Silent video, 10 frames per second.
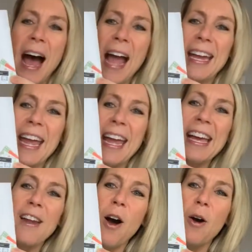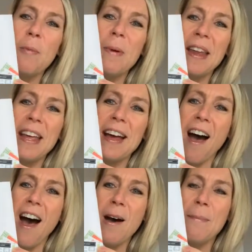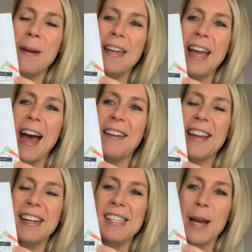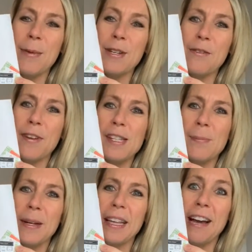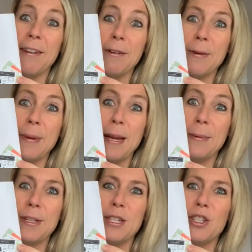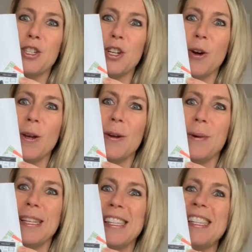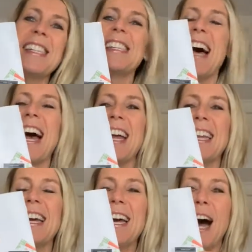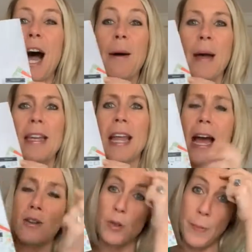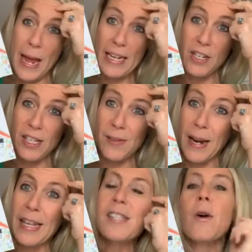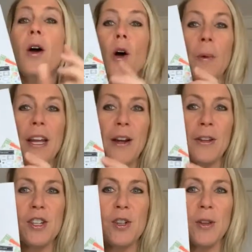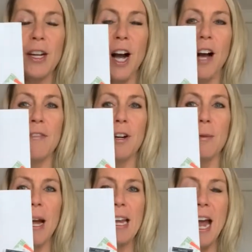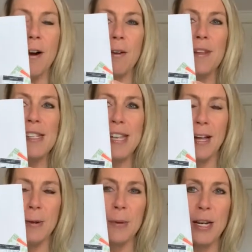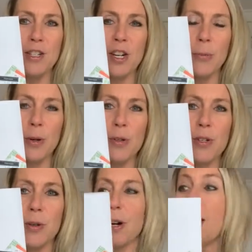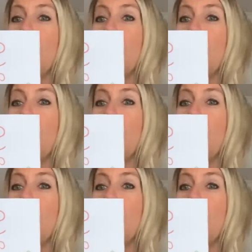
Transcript: I can't open it up yet. Next time I do Facebook Live, I will be able to show you what's inside um, and actual pages, right? So we can only show the cover right now of the celebration brochure,